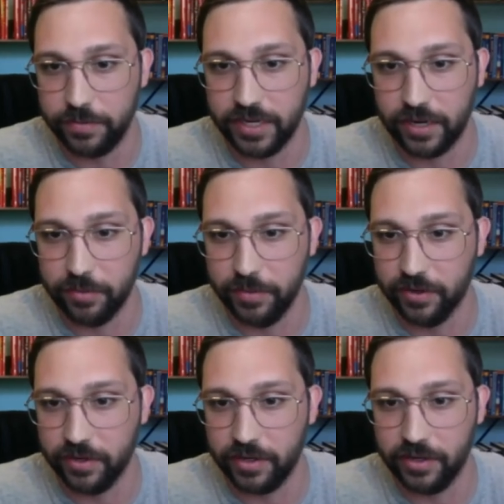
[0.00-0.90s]
South
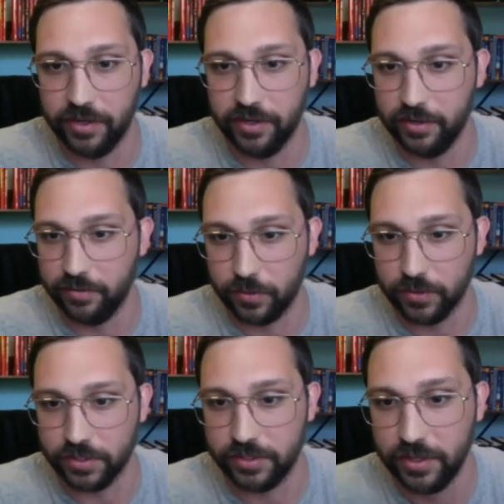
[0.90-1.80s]
America, and of
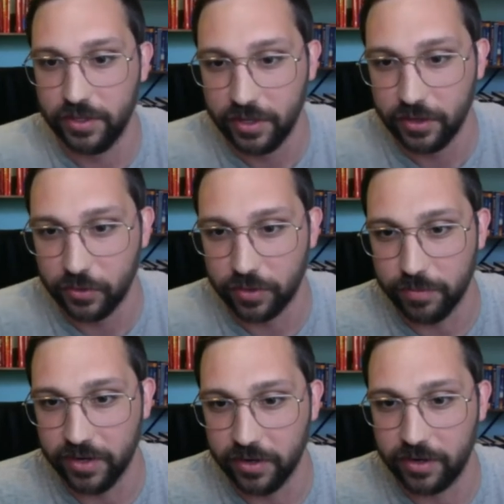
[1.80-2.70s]
course, North
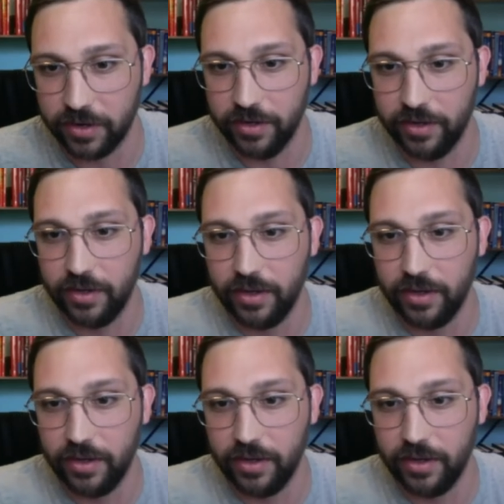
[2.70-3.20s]
America.